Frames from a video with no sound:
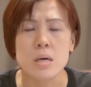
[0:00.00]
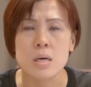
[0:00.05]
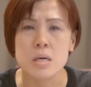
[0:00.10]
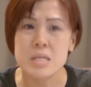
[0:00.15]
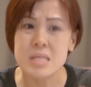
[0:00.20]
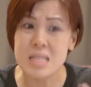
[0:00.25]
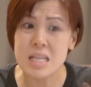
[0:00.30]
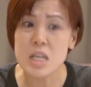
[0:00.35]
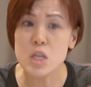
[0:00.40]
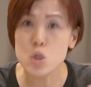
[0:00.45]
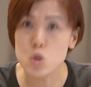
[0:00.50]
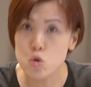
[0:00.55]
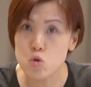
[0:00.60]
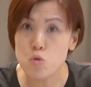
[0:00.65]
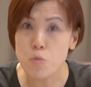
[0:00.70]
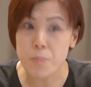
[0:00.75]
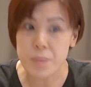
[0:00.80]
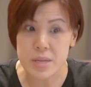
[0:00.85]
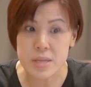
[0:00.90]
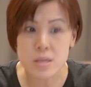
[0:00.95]
these
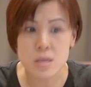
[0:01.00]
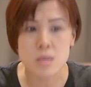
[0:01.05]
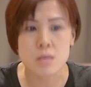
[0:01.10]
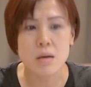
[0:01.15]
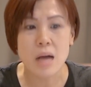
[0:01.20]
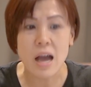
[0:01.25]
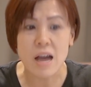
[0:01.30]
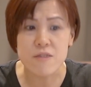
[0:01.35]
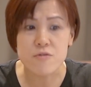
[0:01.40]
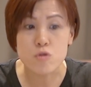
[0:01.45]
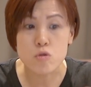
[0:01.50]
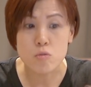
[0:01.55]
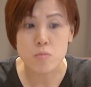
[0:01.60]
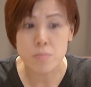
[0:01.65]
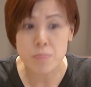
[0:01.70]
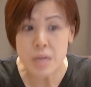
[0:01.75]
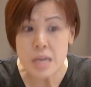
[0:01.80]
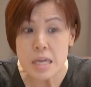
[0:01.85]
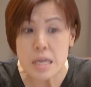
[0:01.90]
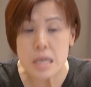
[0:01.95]
two beetles have to
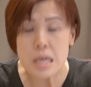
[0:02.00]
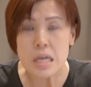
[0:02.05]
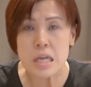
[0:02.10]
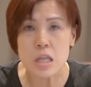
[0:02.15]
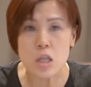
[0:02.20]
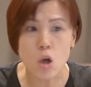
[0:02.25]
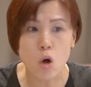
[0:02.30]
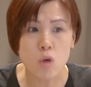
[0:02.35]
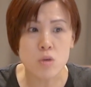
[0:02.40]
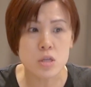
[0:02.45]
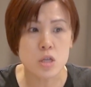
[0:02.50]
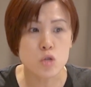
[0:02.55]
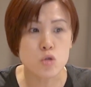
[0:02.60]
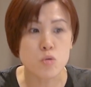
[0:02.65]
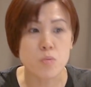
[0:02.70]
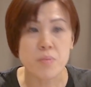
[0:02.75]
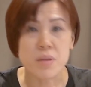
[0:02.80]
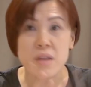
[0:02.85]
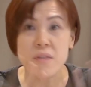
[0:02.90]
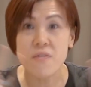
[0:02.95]
be in order to
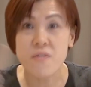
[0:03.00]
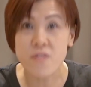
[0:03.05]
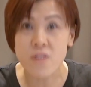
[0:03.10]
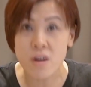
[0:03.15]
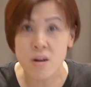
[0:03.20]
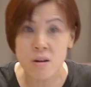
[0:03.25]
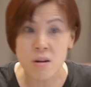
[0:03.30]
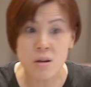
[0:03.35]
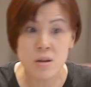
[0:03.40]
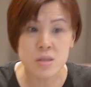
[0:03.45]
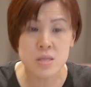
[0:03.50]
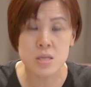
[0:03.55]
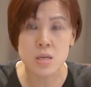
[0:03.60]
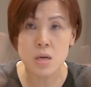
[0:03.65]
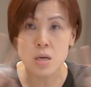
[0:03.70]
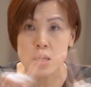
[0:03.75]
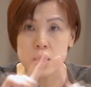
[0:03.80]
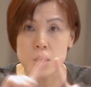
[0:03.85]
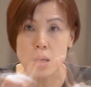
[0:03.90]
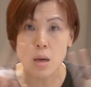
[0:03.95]
be
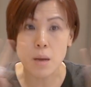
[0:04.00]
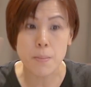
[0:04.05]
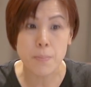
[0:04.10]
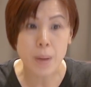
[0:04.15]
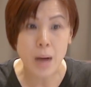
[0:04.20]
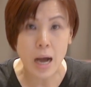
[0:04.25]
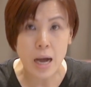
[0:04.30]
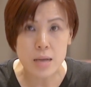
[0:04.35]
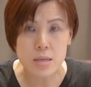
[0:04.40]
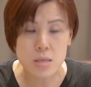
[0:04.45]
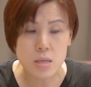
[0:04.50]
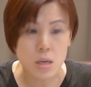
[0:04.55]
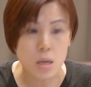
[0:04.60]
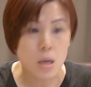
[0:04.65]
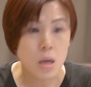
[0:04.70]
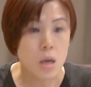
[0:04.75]
furthest apart.